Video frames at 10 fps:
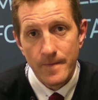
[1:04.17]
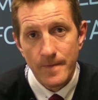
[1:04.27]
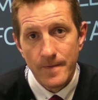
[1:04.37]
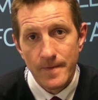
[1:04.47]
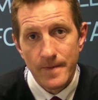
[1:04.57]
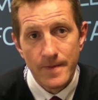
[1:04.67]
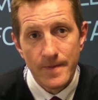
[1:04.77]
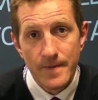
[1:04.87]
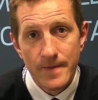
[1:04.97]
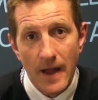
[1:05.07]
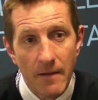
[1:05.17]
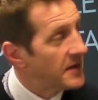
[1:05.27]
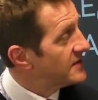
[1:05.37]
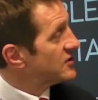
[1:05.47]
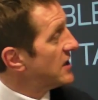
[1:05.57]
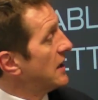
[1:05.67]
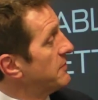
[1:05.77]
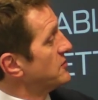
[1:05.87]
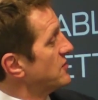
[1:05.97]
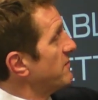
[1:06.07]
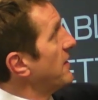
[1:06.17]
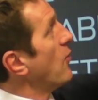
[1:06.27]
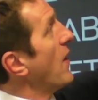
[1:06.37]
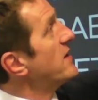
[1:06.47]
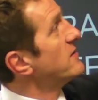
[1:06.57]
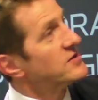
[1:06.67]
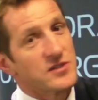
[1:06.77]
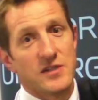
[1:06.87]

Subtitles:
I'm being slightly put off by Wales.